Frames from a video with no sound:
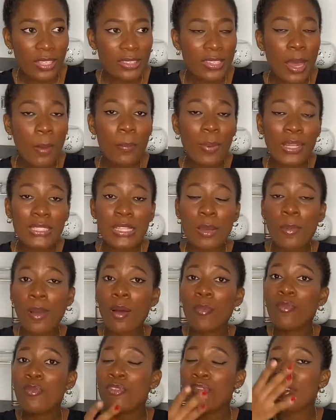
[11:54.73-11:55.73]
That part
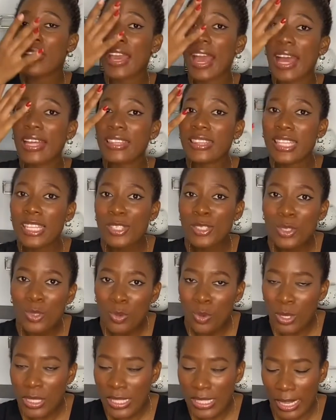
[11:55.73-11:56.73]
about moving her things to
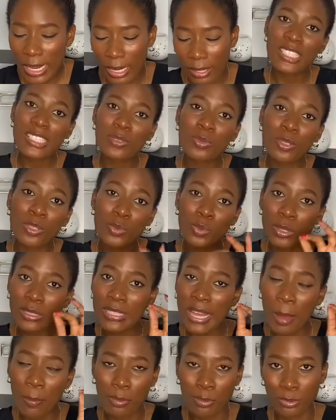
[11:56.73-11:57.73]
one side, this was
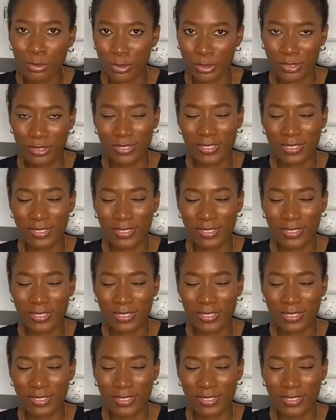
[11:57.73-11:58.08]
what happened.